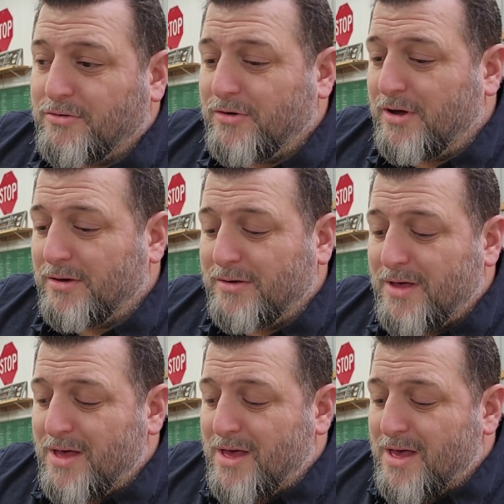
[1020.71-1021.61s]
truck,
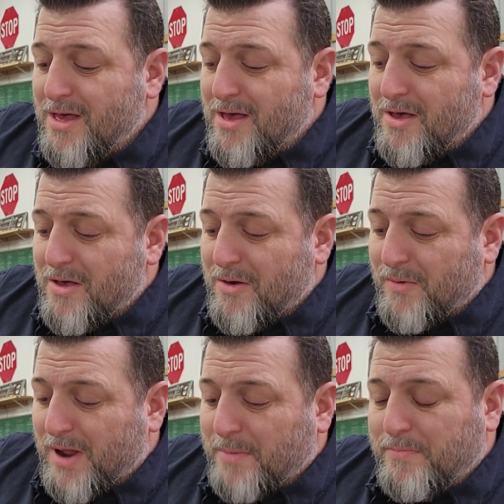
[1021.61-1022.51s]

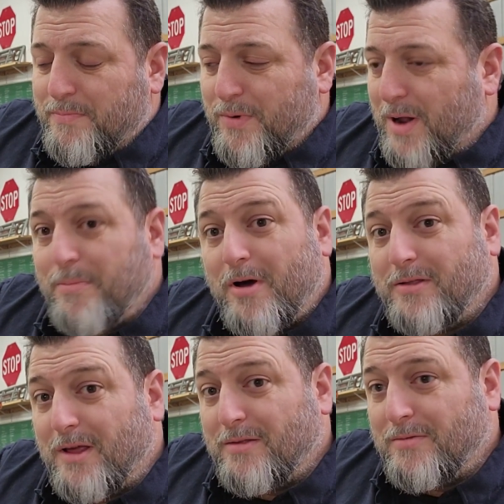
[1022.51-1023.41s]
when I bought that,